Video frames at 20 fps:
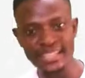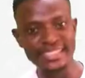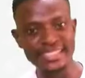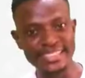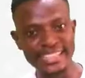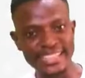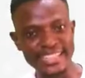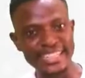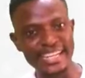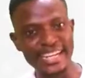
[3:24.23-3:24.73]

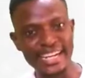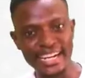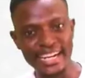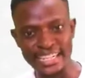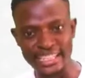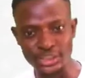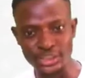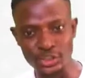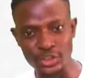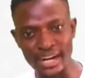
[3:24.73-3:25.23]
D.
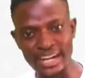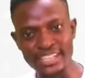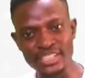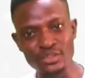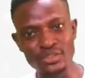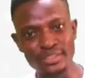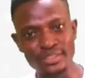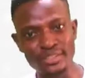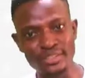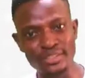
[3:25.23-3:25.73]
He tried
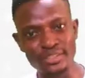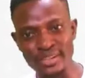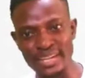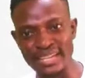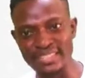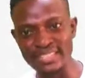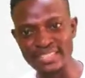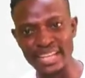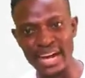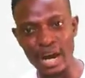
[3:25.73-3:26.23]
to
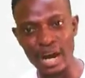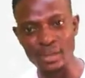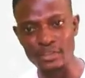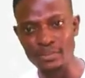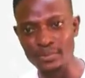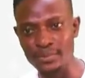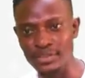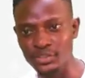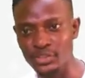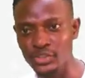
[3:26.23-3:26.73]
deflect the
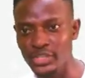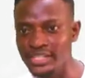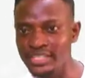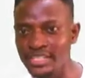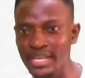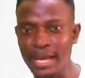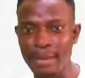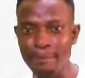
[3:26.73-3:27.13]
house mistress